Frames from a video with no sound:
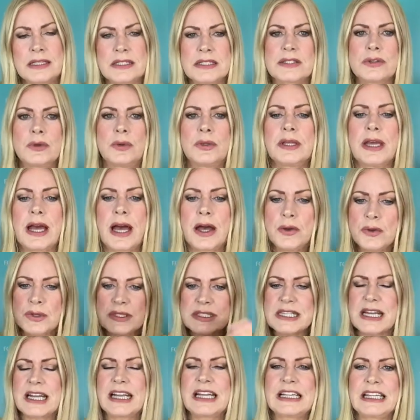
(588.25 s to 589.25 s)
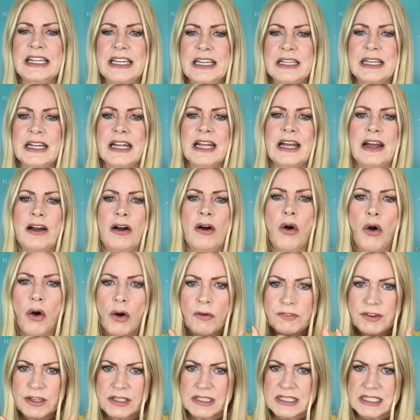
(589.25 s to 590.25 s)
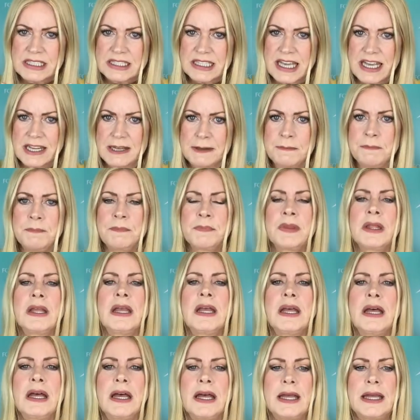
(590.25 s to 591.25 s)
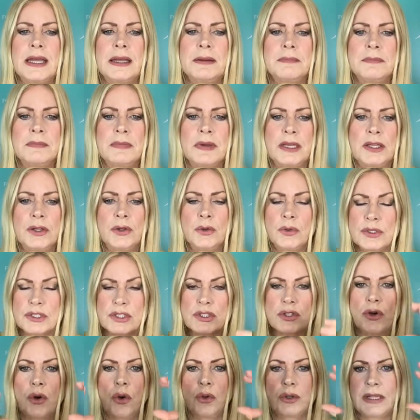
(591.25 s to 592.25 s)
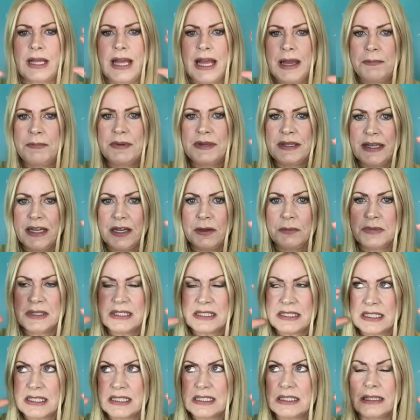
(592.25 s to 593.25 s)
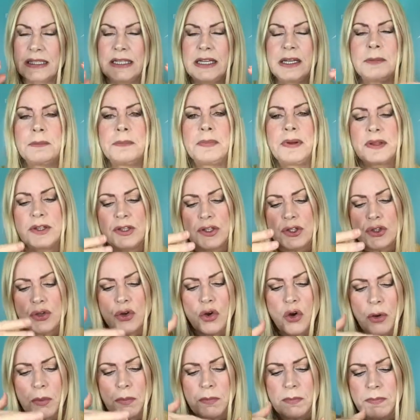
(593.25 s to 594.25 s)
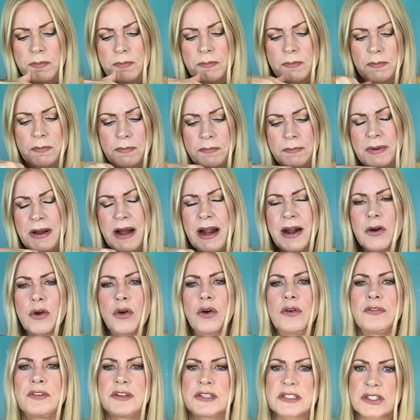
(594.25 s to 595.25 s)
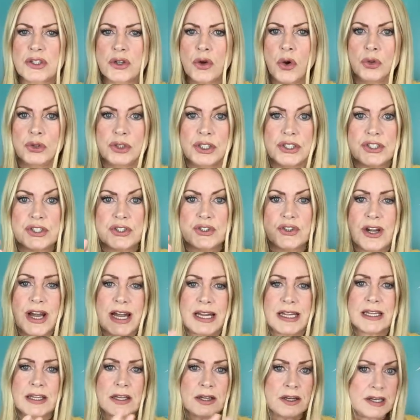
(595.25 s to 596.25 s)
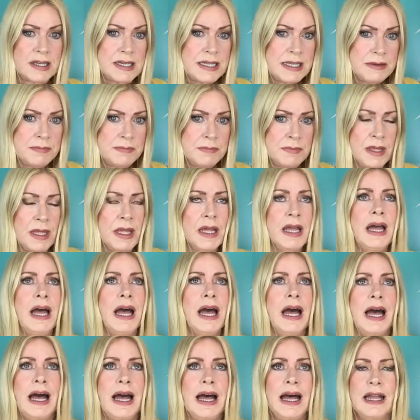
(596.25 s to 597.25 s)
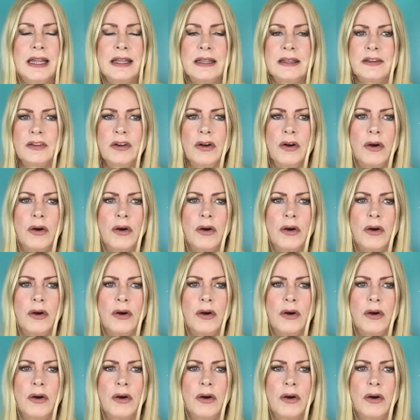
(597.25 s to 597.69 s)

So the outside layer of your skin, you know, it's called the epidermis, this layer, but the top part of it's called the stratum corneum, and